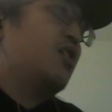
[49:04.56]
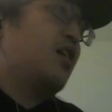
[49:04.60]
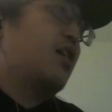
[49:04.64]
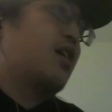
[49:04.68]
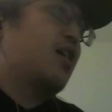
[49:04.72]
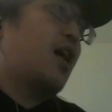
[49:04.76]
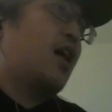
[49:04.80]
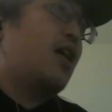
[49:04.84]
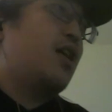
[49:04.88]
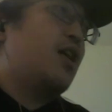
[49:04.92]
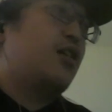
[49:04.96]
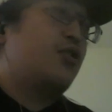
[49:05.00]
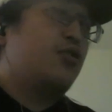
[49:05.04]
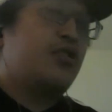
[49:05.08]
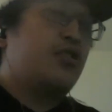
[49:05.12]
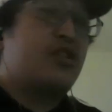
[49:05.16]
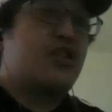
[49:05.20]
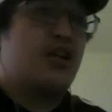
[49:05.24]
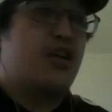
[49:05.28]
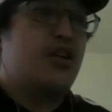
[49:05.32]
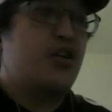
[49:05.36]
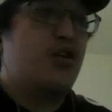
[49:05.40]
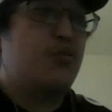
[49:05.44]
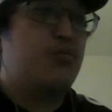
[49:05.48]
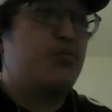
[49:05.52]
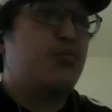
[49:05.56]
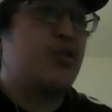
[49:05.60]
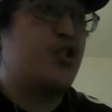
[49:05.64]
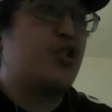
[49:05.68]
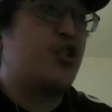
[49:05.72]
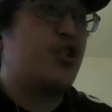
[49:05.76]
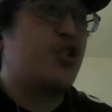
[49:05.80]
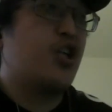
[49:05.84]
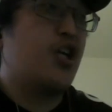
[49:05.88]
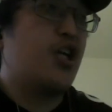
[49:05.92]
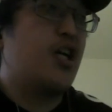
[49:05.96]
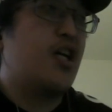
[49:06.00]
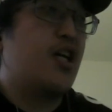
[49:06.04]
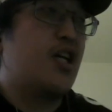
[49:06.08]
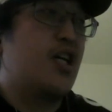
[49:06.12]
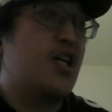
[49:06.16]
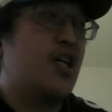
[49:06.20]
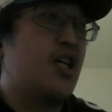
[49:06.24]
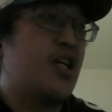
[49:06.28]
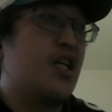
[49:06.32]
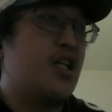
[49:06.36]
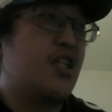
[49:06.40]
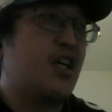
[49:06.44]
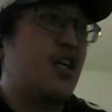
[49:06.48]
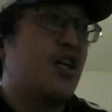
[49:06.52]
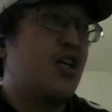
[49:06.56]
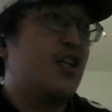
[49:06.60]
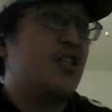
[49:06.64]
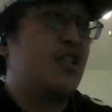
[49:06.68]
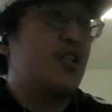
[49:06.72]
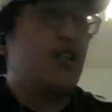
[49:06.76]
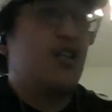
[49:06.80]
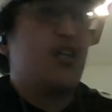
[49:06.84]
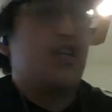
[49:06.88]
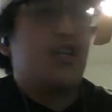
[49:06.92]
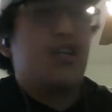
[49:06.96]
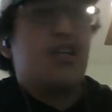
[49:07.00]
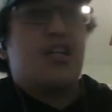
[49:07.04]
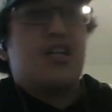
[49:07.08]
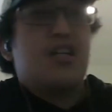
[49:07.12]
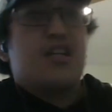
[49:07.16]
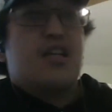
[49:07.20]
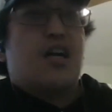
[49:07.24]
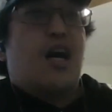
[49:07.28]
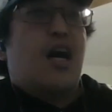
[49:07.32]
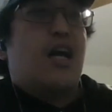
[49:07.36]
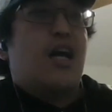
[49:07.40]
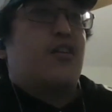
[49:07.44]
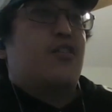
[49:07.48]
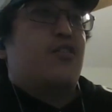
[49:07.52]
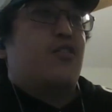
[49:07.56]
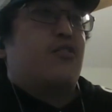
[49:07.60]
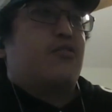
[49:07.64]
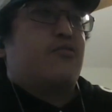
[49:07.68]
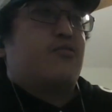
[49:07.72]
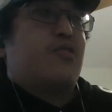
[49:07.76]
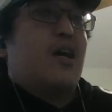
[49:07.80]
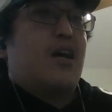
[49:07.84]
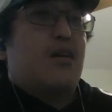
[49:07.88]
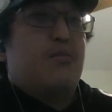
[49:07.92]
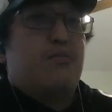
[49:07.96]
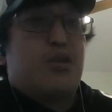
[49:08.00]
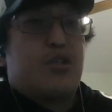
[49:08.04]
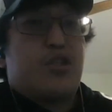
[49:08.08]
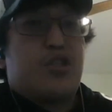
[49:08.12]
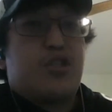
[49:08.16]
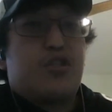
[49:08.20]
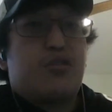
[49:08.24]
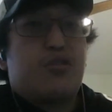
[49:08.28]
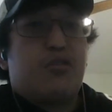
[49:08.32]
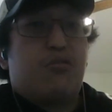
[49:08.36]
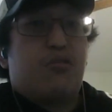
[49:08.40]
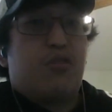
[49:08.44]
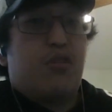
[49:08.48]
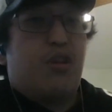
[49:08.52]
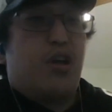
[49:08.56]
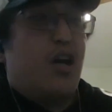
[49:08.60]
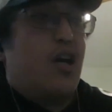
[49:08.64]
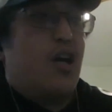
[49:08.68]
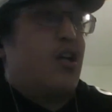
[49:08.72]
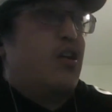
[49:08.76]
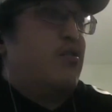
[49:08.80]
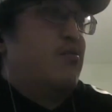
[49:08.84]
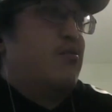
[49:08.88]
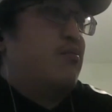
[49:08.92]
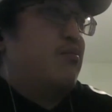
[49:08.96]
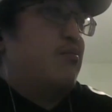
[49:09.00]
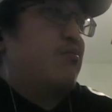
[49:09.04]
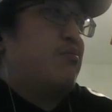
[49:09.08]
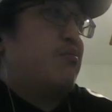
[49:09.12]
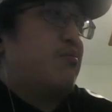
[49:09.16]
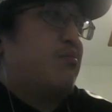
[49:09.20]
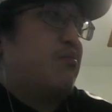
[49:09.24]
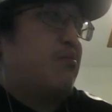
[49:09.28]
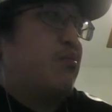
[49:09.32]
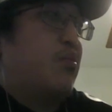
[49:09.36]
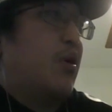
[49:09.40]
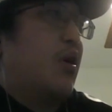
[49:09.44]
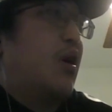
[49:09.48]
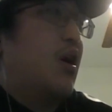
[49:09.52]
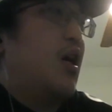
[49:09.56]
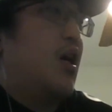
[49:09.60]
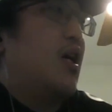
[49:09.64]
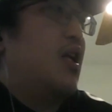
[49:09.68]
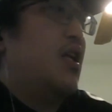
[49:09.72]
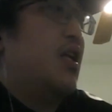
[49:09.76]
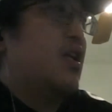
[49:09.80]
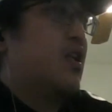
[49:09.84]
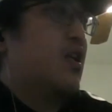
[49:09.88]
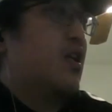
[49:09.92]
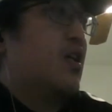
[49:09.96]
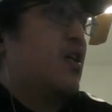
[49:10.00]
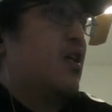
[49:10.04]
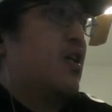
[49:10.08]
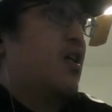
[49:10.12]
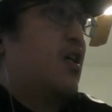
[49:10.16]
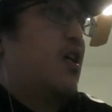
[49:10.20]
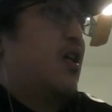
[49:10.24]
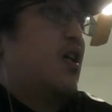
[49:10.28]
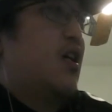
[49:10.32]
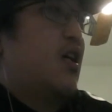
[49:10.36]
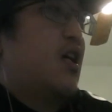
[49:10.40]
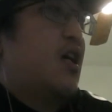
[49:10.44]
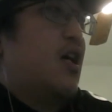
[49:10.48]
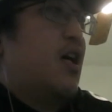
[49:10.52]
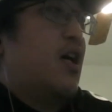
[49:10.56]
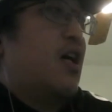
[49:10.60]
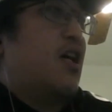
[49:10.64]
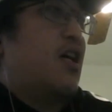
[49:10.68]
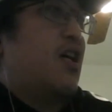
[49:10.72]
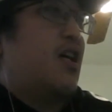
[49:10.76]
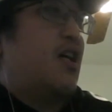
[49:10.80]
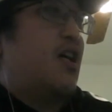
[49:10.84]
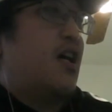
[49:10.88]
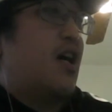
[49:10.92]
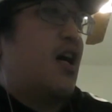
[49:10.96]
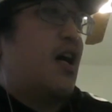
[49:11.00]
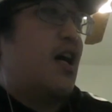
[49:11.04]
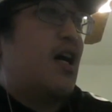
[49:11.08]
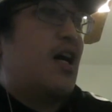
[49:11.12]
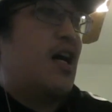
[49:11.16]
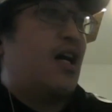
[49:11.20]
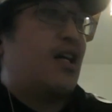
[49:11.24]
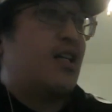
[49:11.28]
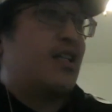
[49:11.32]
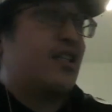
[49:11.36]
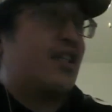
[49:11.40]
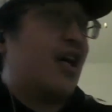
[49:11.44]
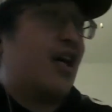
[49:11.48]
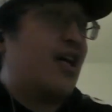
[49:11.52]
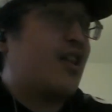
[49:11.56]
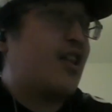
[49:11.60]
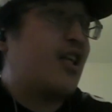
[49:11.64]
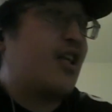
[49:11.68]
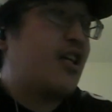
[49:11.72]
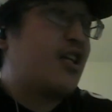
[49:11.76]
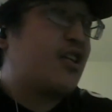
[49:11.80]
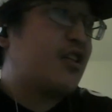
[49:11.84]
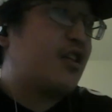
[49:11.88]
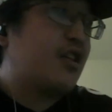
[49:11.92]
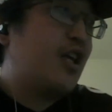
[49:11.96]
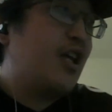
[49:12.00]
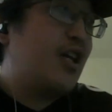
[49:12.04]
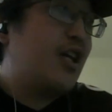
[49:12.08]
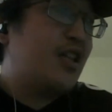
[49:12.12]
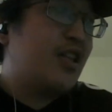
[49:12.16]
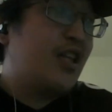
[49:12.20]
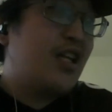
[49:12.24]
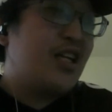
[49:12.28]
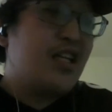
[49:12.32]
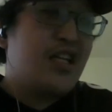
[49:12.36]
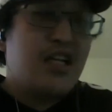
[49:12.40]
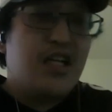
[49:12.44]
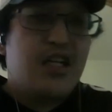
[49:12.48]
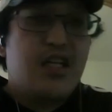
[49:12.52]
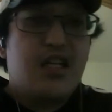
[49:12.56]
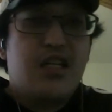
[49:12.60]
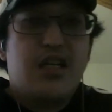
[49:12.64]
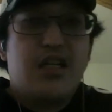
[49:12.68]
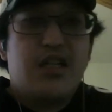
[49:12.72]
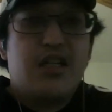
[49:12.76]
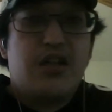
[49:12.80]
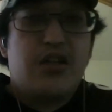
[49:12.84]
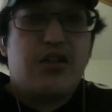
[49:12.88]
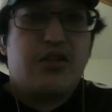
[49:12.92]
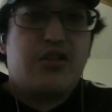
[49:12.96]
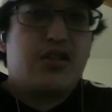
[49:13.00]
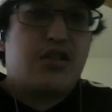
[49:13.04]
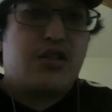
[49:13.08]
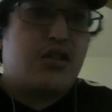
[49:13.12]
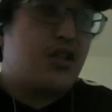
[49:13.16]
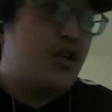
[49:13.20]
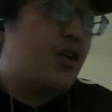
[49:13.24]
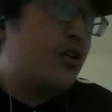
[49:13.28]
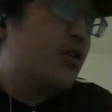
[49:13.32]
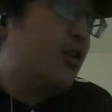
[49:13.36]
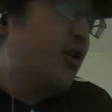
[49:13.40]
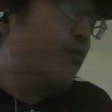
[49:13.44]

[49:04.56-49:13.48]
like I know they signed OBJ, and he's not. I don't know how much you can rely on him, but I think they need a